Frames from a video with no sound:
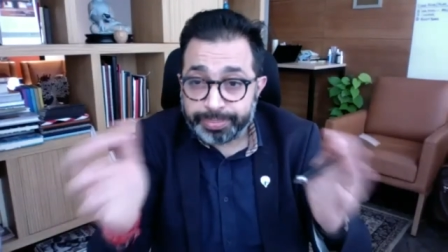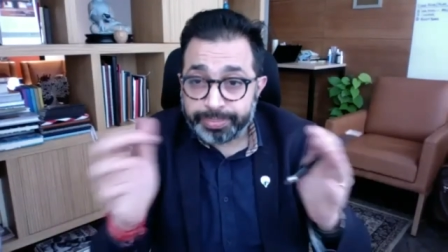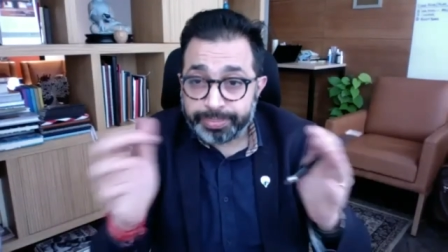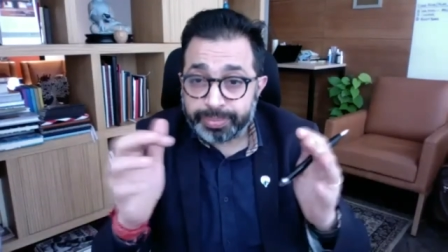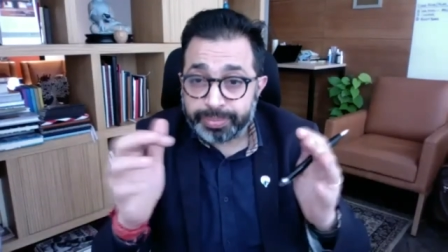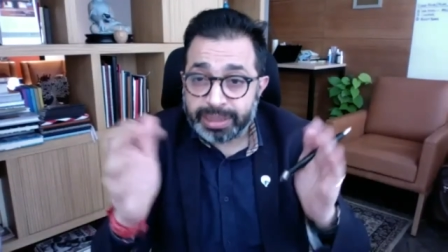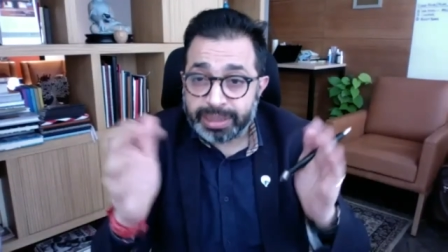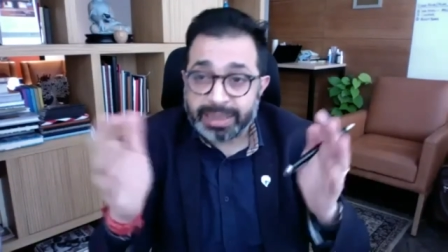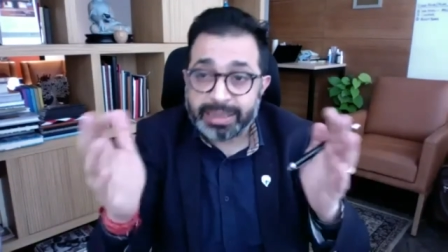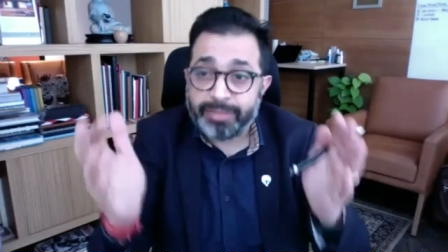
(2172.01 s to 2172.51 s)

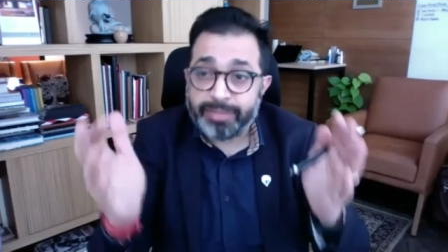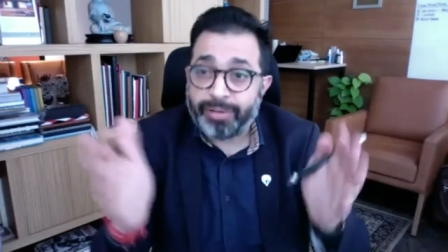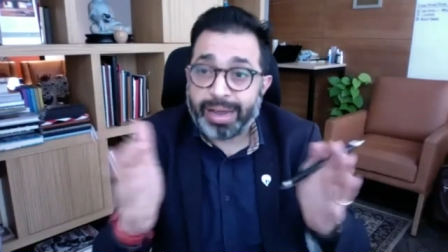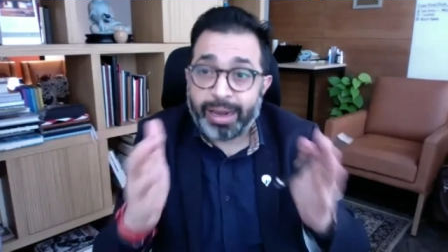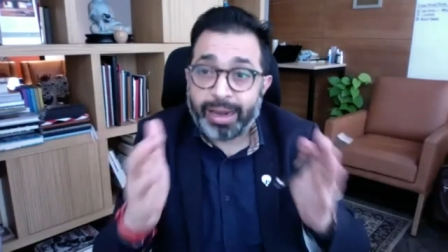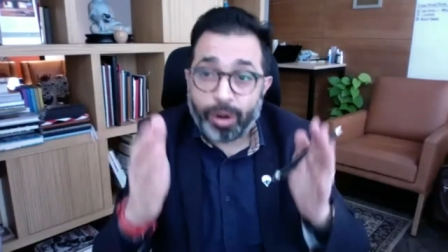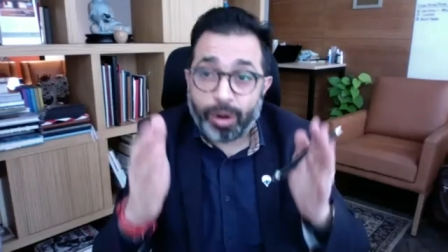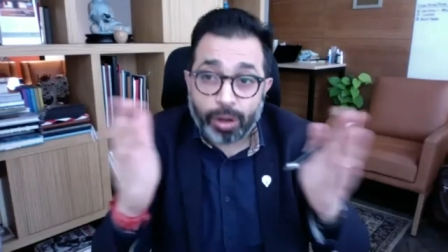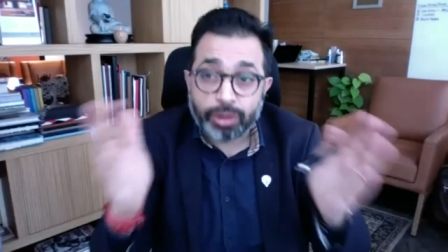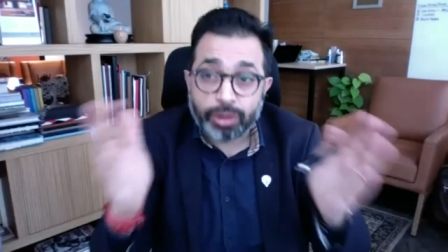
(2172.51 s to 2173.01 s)
He says, if
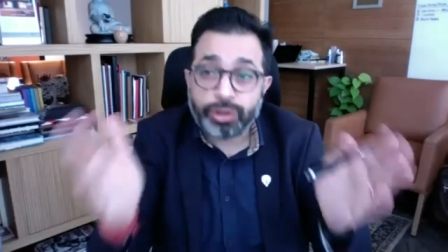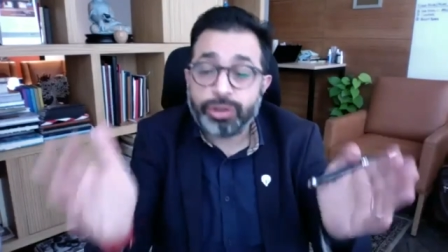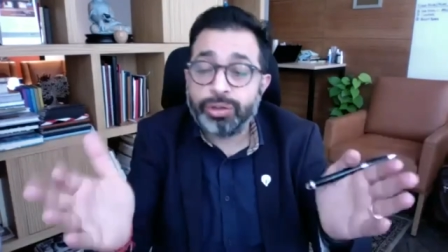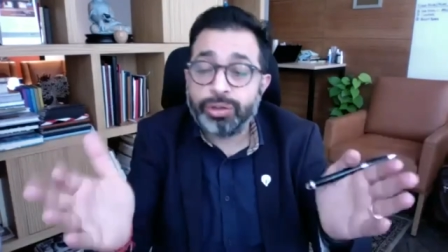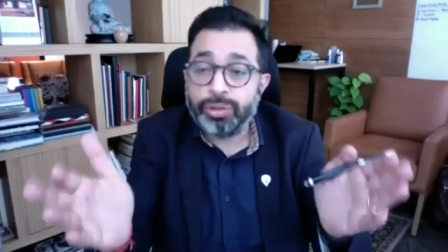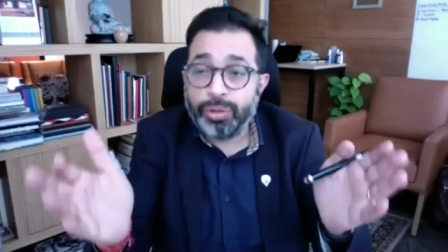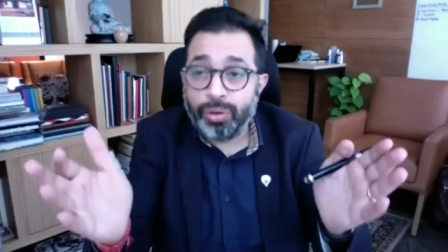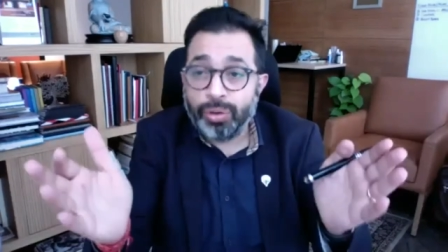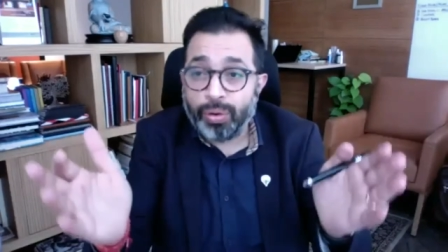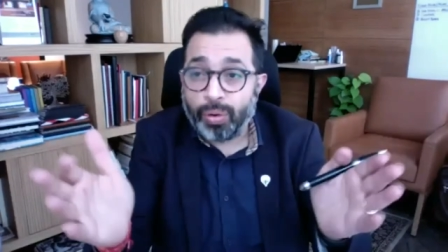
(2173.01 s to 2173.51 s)
I
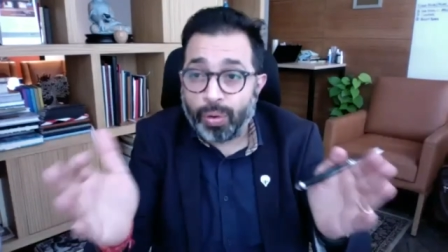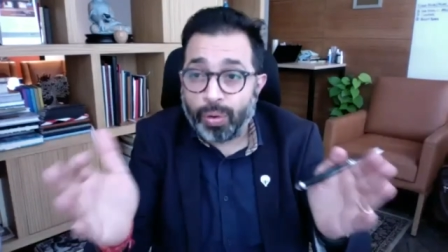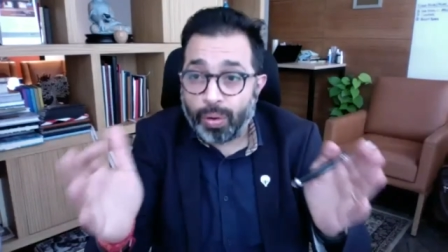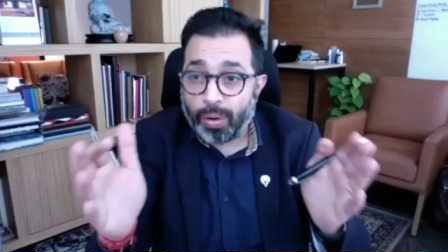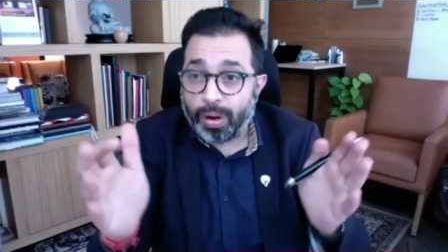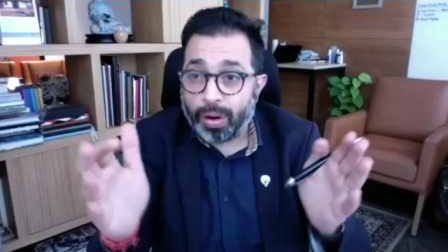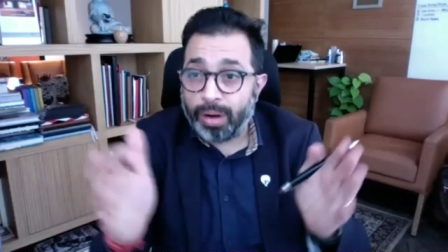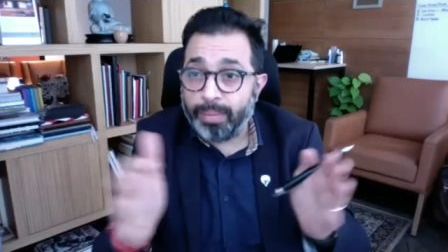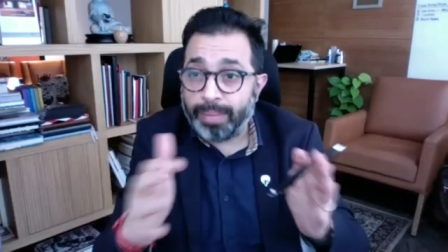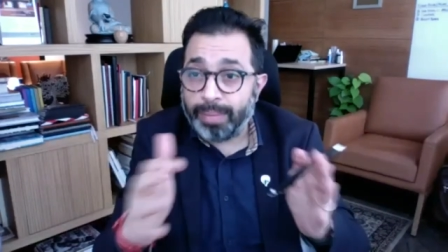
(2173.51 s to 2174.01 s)
lost
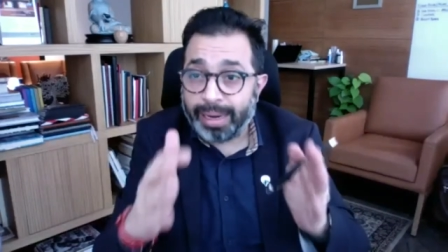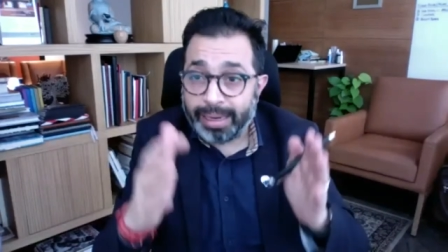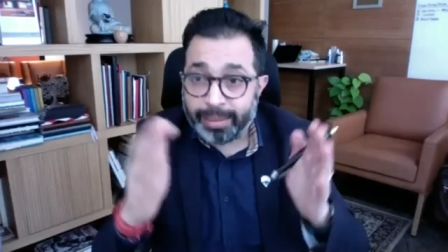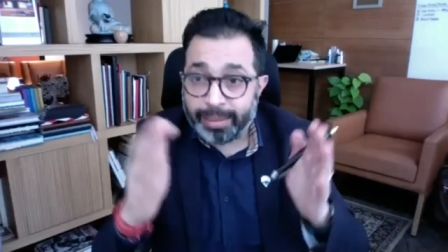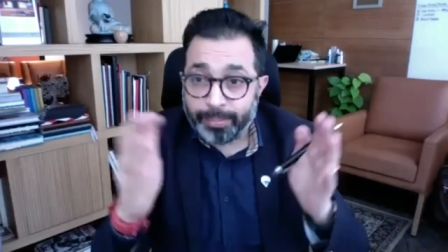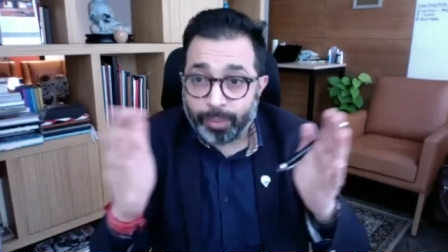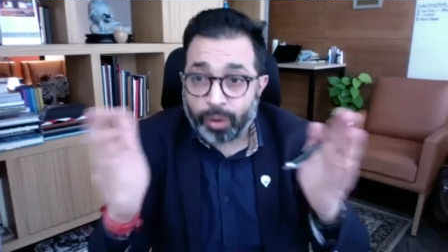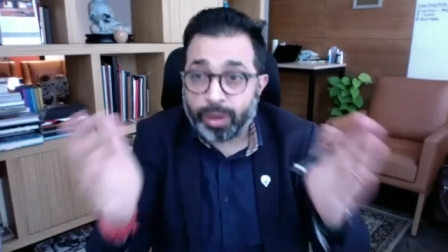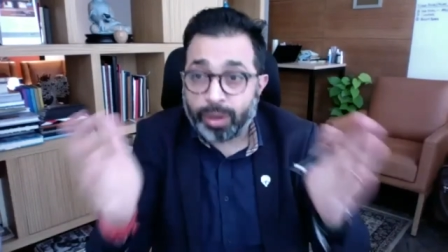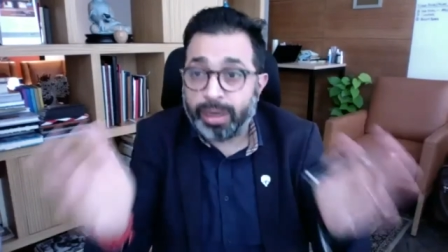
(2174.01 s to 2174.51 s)
all my
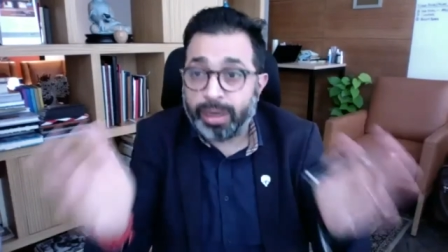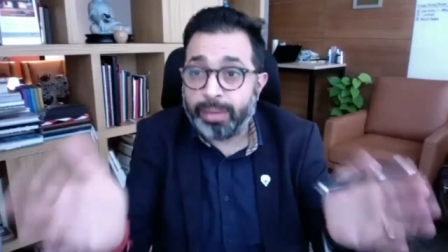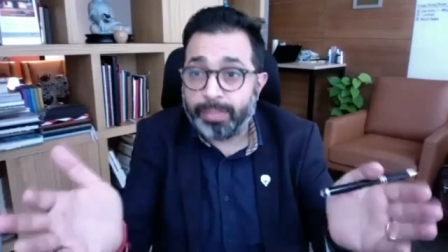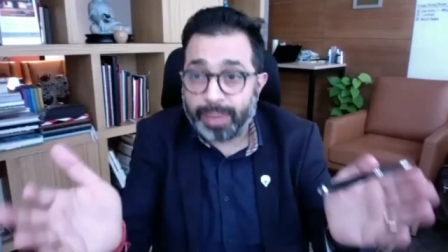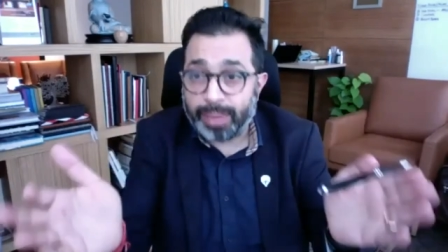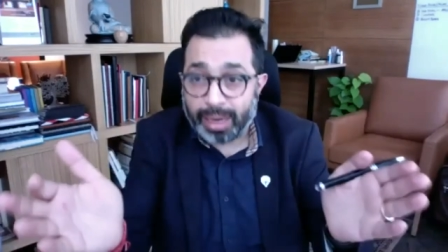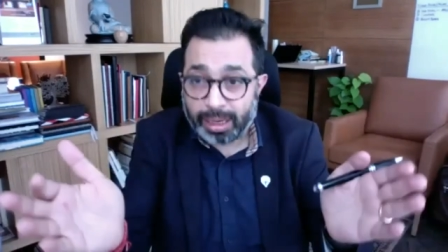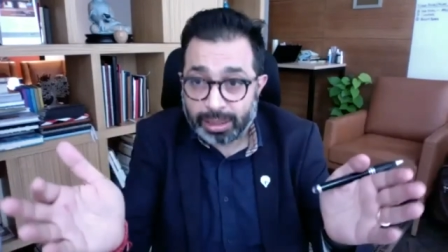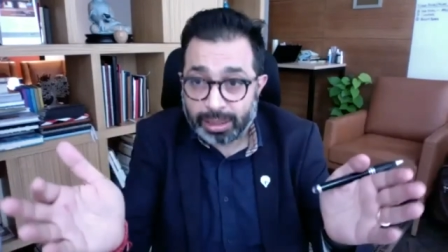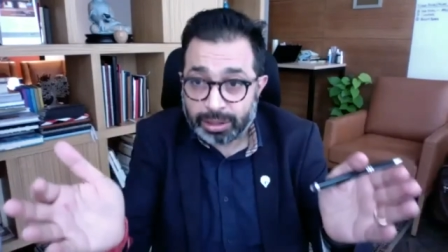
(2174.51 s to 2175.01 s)
bottling
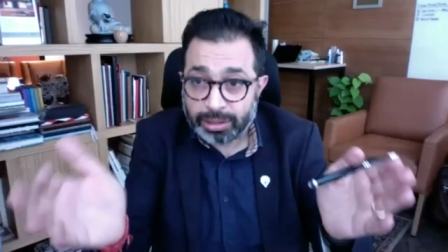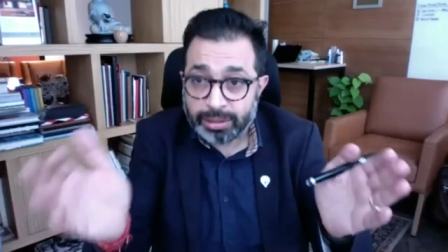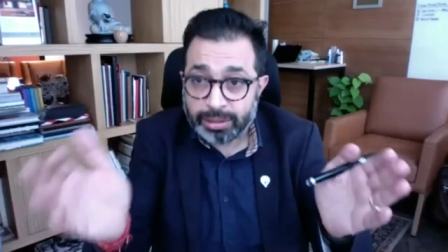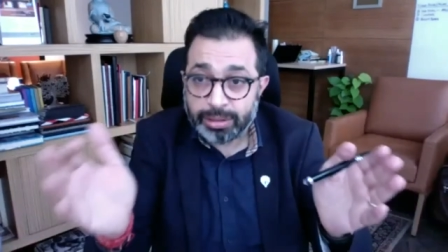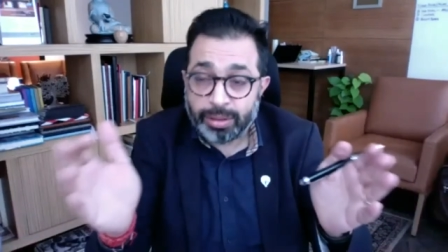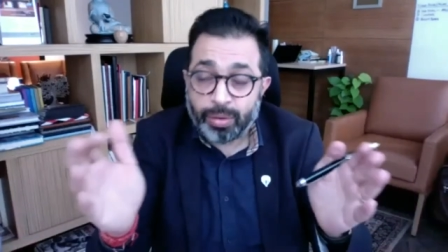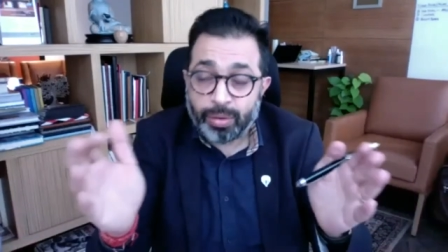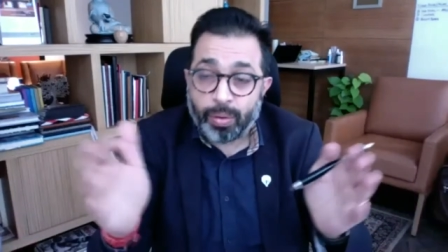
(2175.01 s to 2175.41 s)
plants,